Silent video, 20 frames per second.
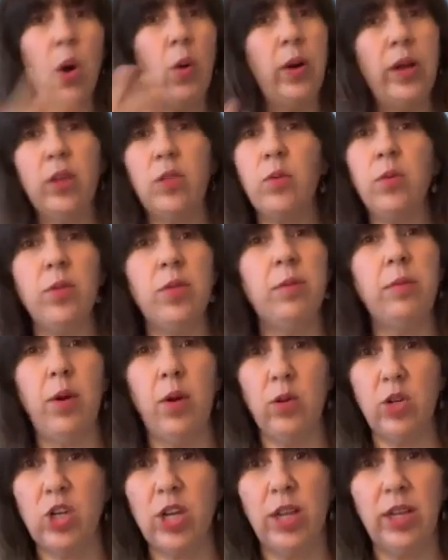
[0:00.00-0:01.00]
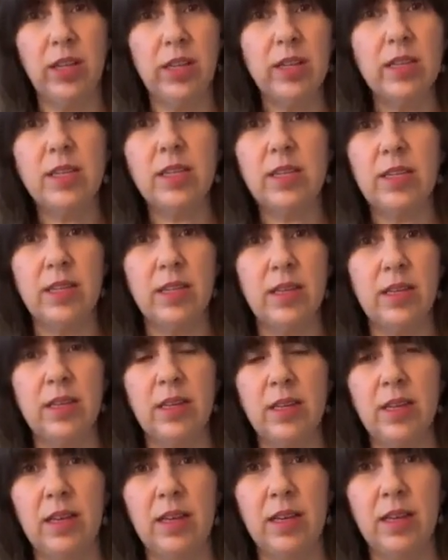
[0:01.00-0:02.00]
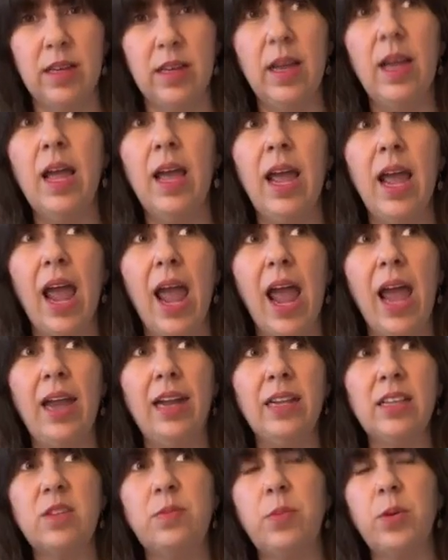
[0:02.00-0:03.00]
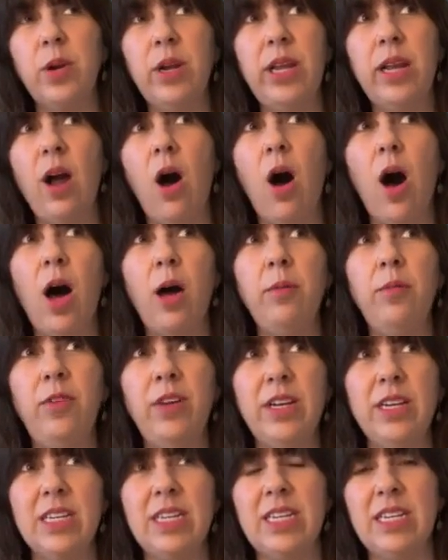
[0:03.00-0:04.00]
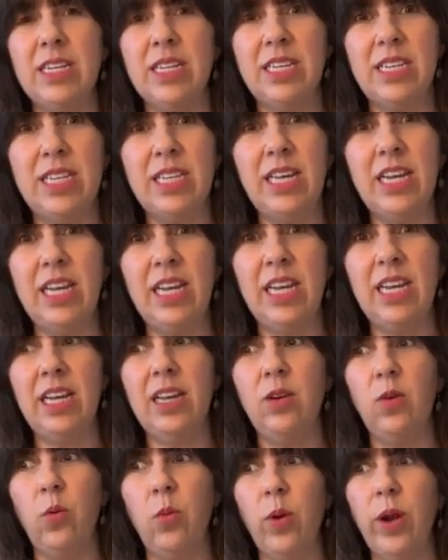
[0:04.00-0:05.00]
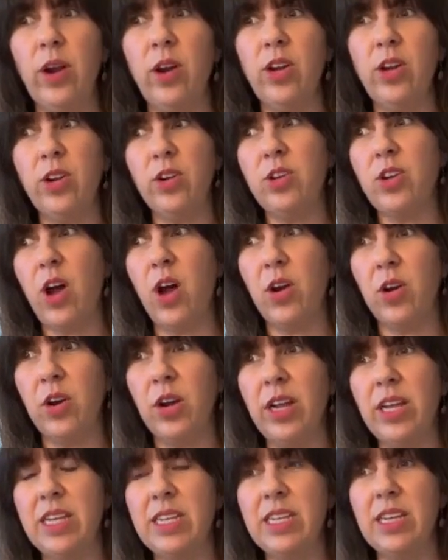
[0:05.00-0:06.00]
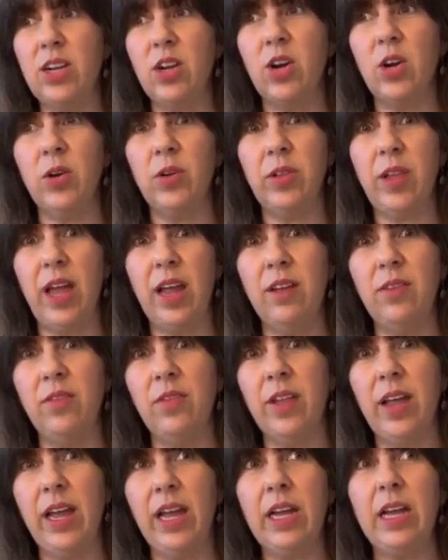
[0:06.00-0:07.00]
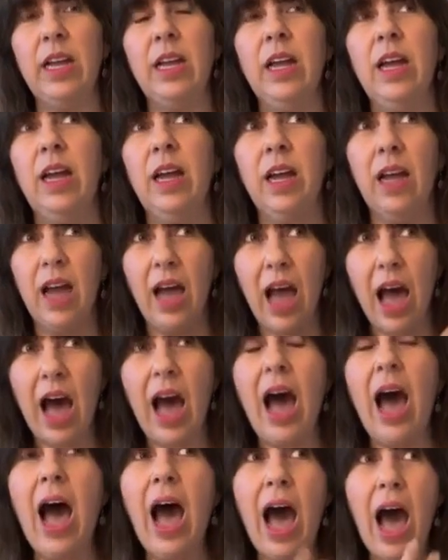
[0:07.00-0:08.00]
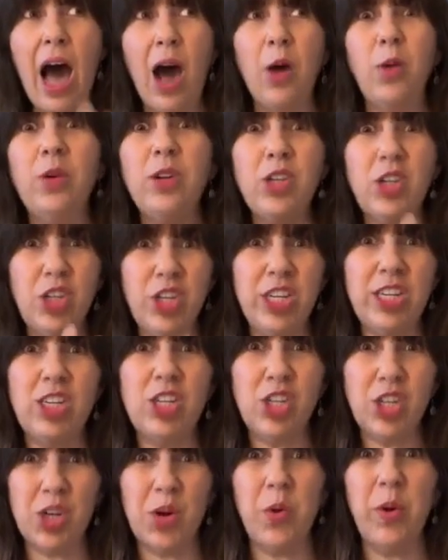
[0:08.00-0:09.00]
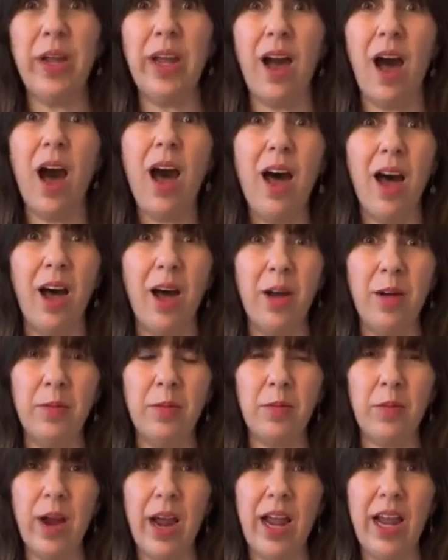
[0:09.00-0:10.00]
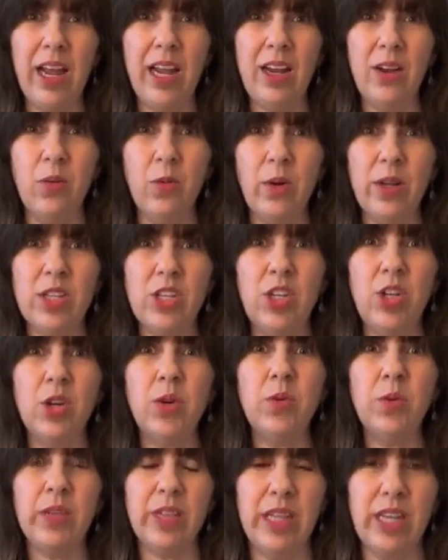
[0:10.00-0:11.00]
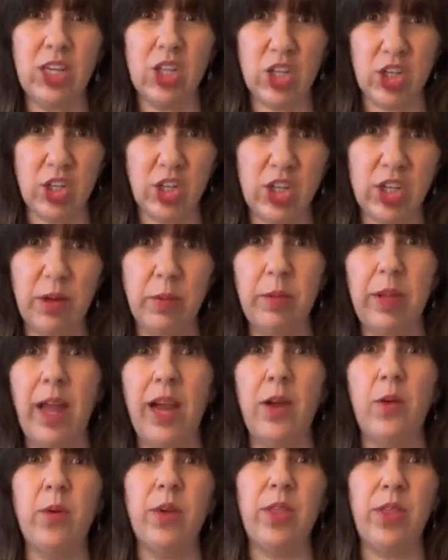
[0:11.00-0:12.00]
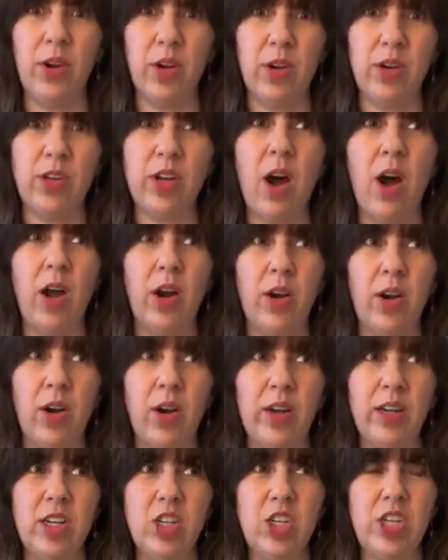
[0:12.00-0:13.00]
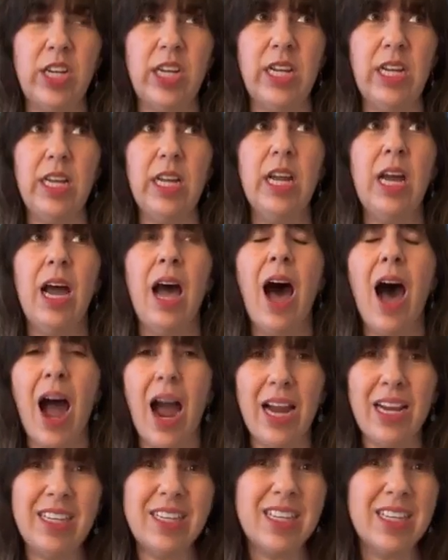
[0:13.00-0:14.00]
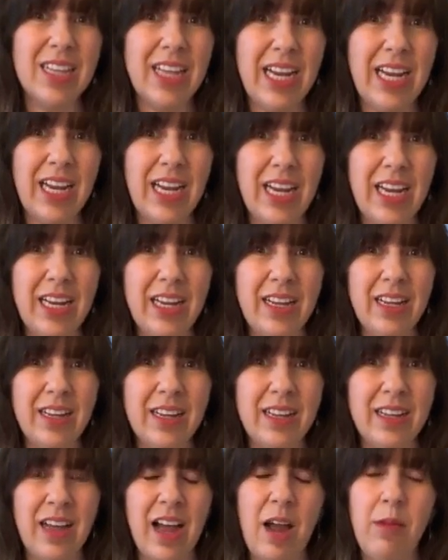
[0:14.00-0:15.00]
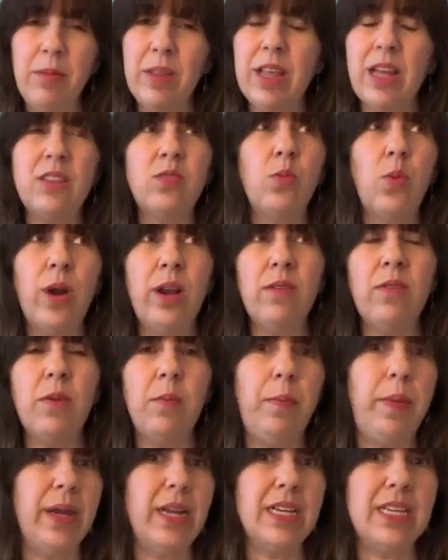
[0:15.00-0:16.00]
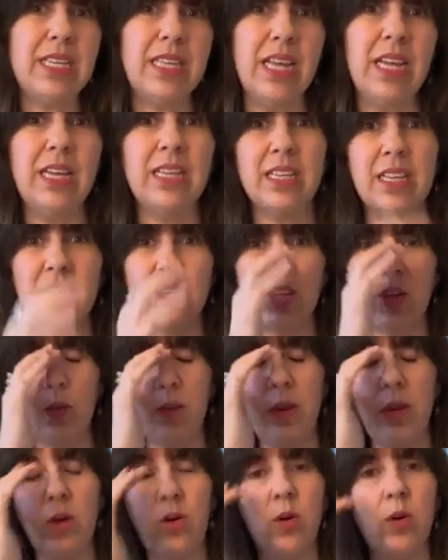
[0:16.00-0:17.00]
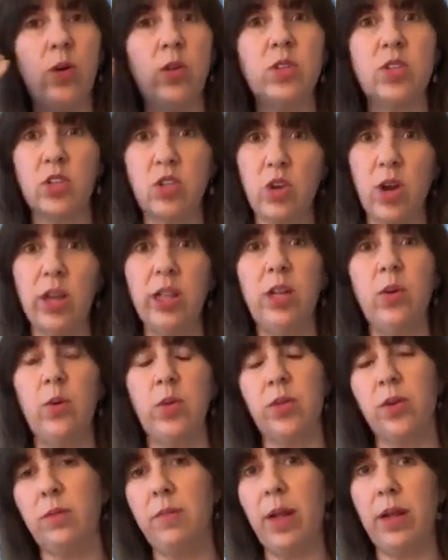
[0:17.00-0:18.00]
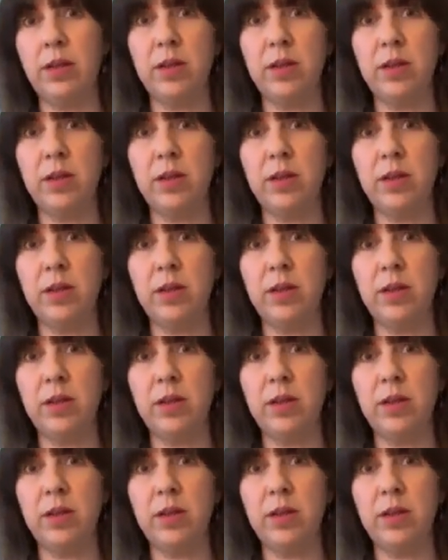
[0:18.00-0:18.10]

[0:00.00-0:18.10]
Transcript: going through the motions. And it's pretty obvious to see where your daughter is in her life. Like, how is she showing up, right? What's your relationship like with your daughter? Is she isolating? I mean, that's one of the biggest things that so many girls struggling with